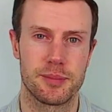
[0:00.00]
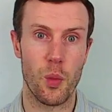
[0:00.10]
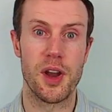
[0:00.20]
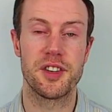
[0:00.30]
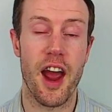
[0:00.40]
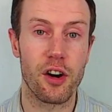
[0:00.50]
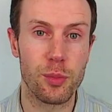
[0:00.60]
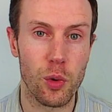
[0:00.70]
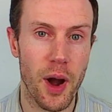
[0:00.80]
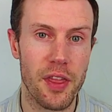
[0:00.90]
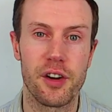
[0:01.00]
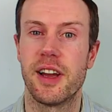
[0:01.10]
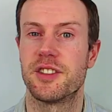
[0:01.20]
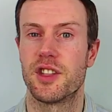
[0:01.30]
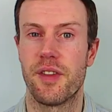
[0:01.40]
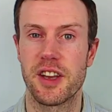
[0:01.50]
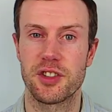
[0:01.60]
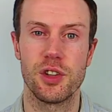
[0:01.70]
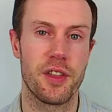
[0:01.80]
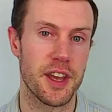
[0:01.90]
When terrible weather hits the
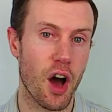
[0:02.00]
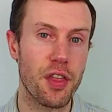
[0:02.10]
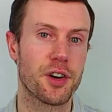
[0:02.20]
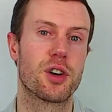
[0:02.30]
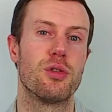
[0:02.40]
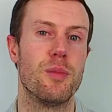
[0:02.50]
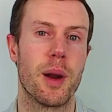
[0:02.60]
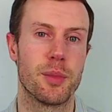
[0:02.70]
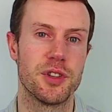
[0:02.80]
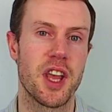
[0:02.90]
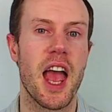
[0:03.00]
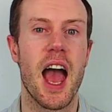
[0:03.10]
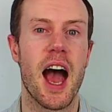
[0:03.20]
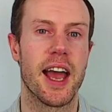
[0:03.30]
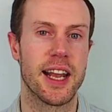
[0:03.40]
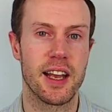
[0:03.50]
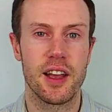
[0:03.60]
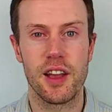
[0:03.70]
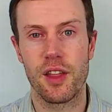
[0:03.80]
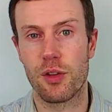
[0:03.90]
vessel, the other crew members hang
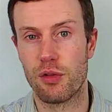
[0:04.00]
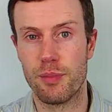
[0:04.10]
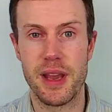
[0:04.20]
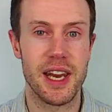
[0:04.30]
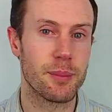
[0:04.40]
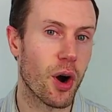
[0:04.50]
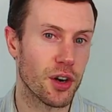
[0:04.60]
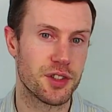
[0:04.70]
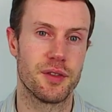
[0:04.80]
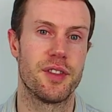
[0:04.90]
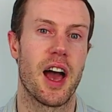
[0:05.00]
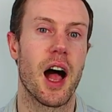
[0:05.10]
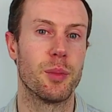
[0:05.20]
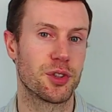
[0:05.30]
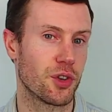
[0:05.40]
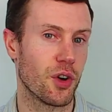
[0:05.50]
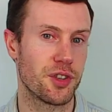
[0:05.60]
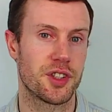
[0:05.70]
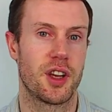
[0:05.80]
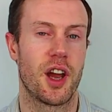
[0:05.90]
the remaining parts of the albatross